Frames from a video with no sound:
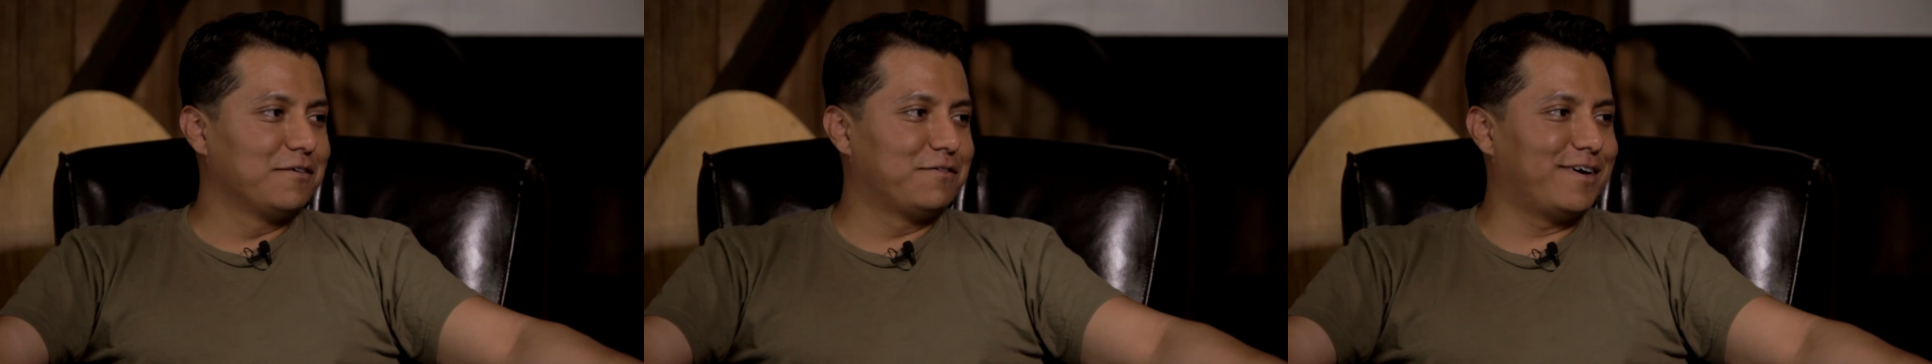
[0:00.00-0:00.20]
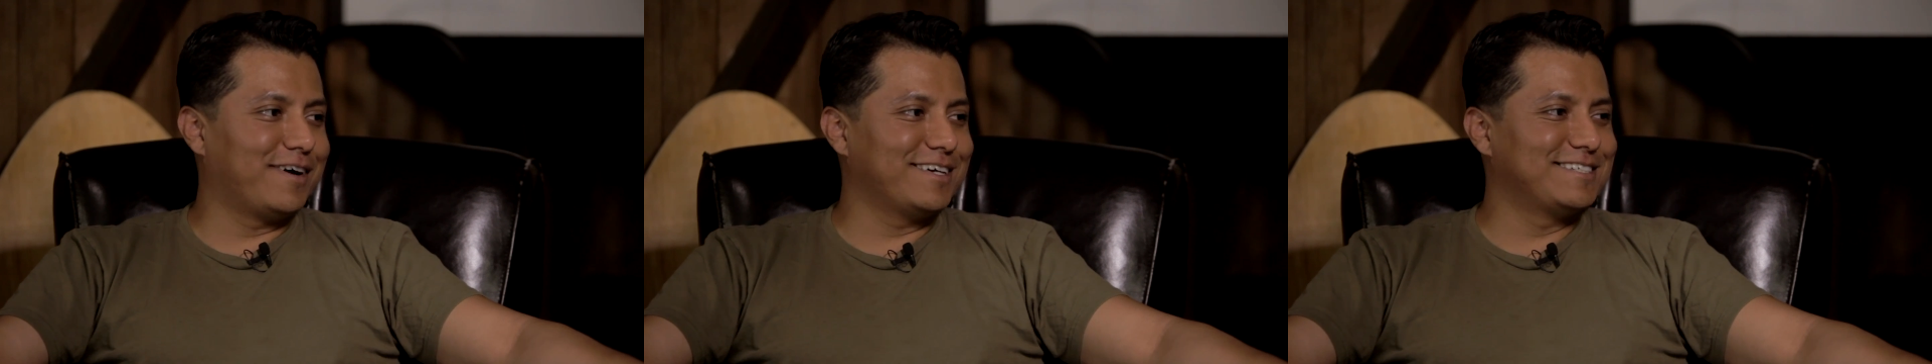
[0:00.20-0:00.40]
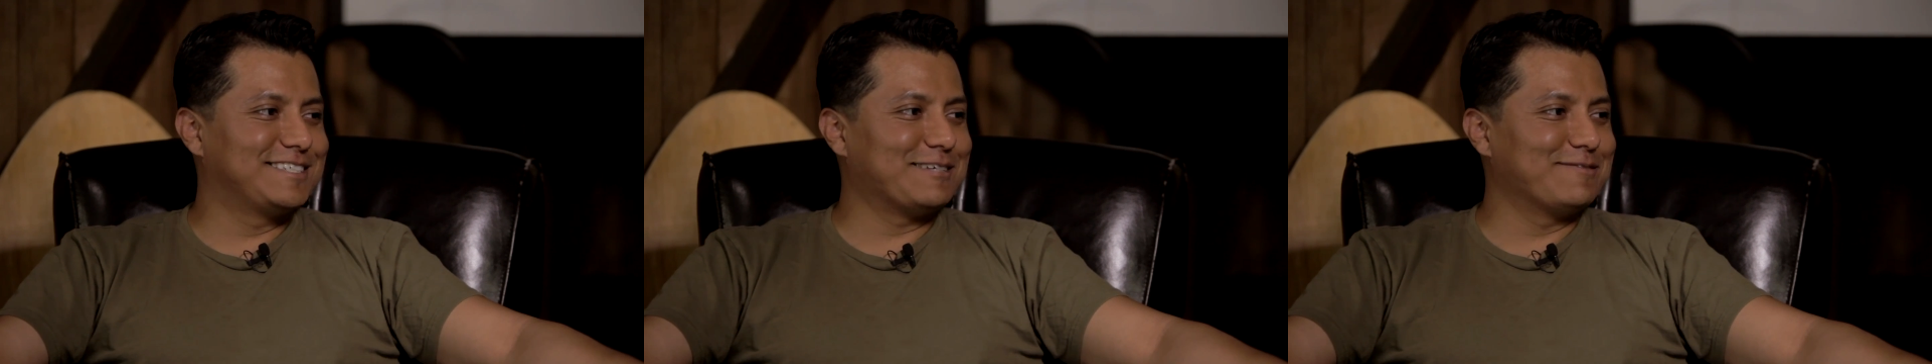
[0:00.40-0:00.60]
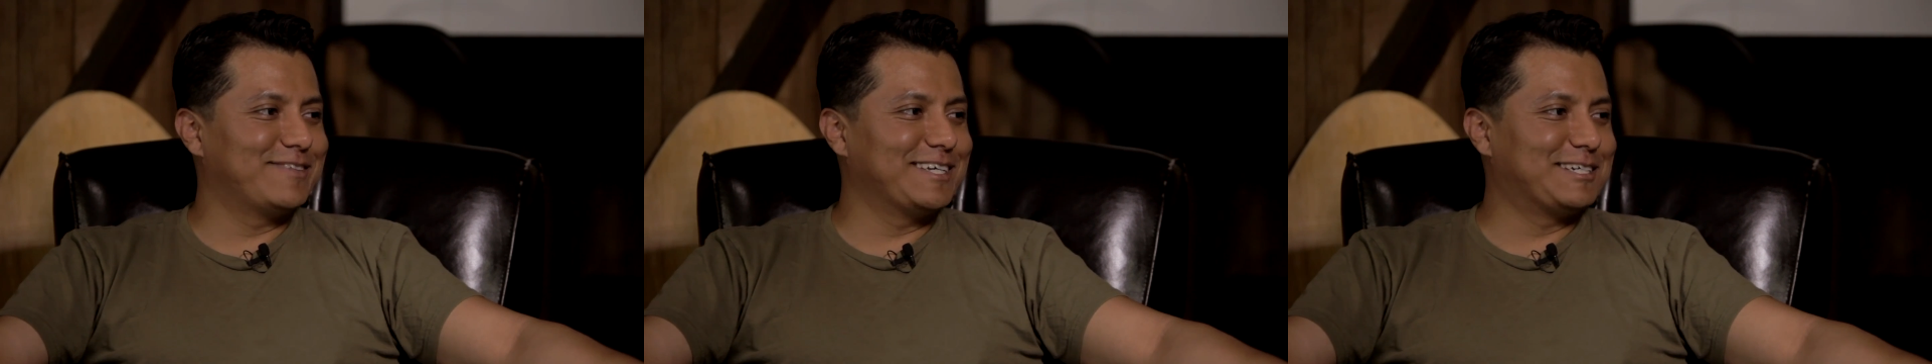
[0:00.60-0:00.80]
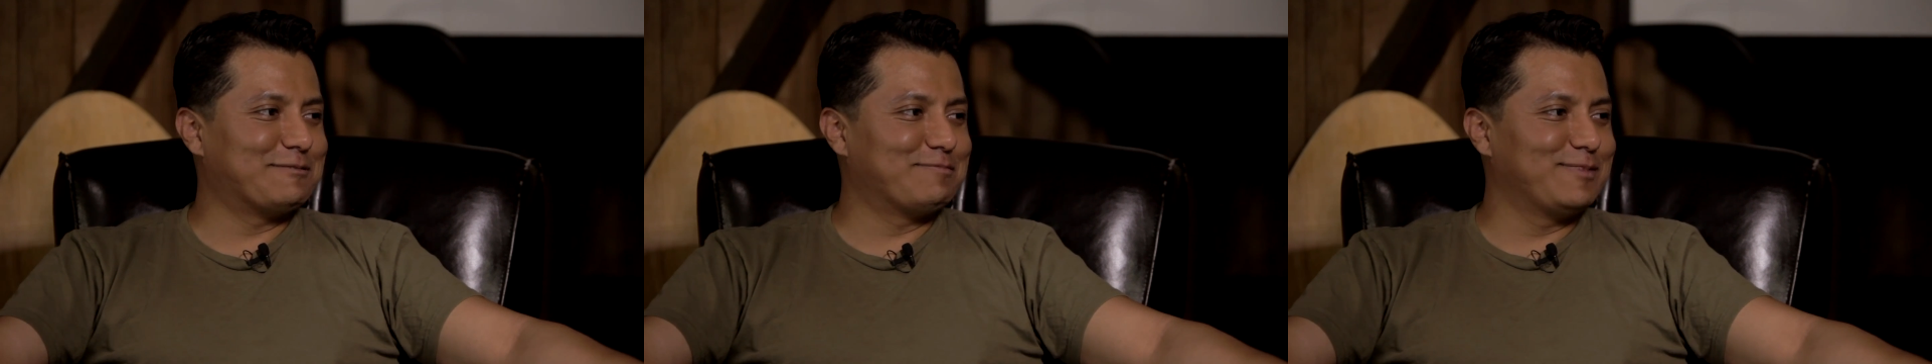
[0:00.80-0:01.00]
find
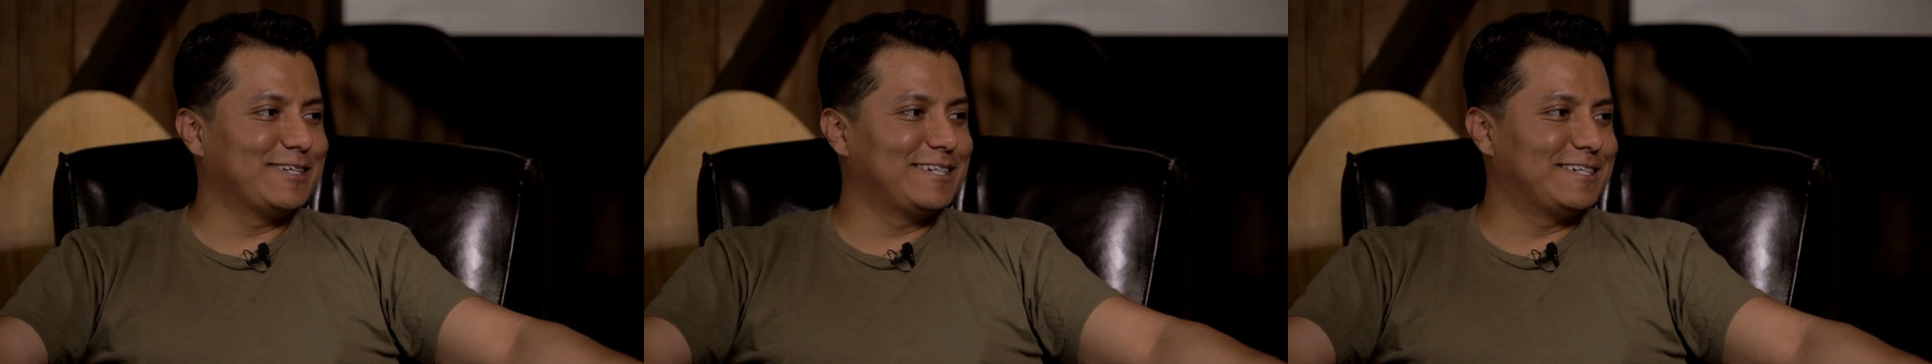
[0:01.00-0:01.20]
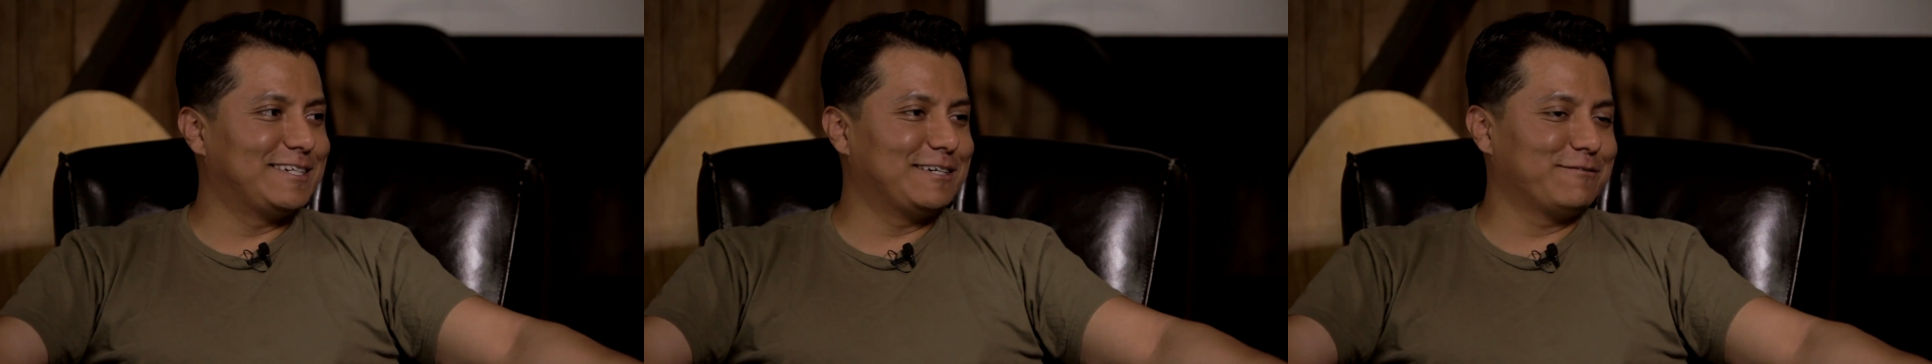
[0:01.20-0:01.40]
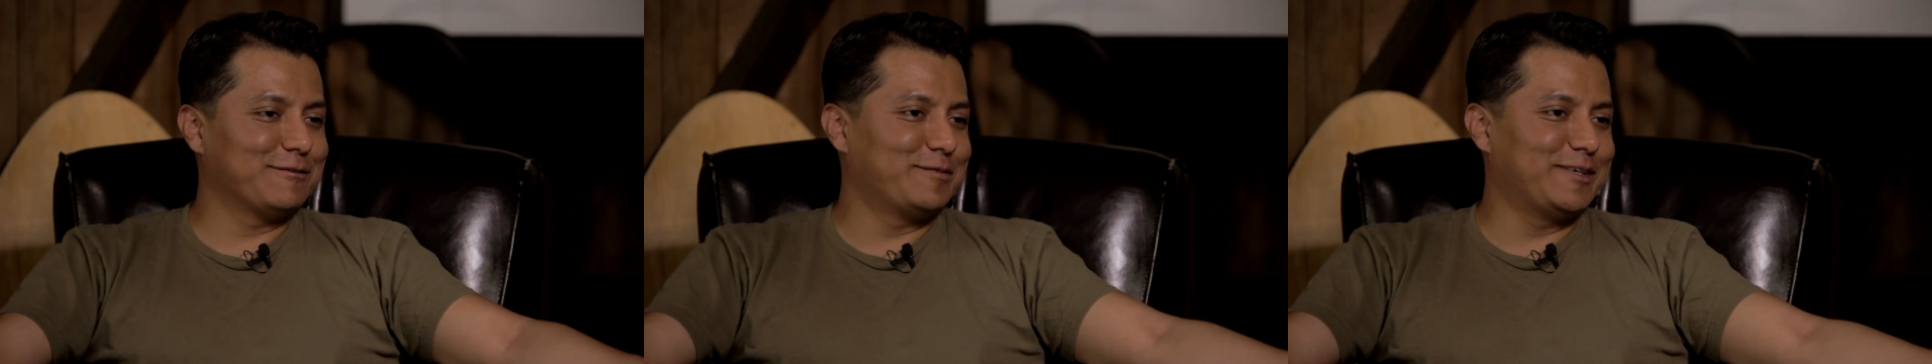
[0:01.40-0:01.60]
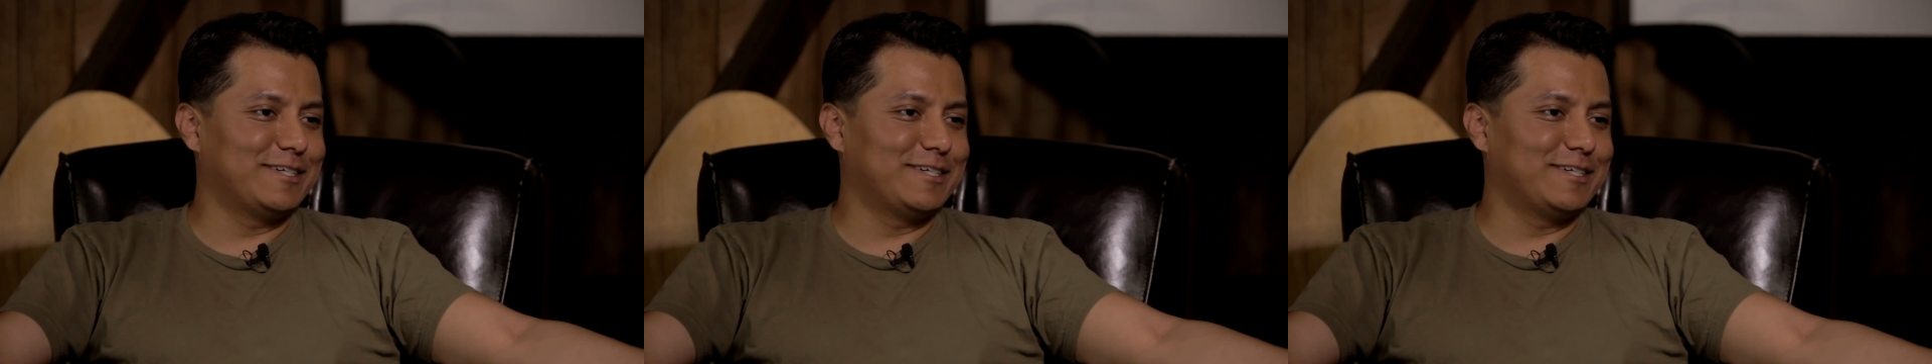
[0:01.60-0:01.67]
something completely different,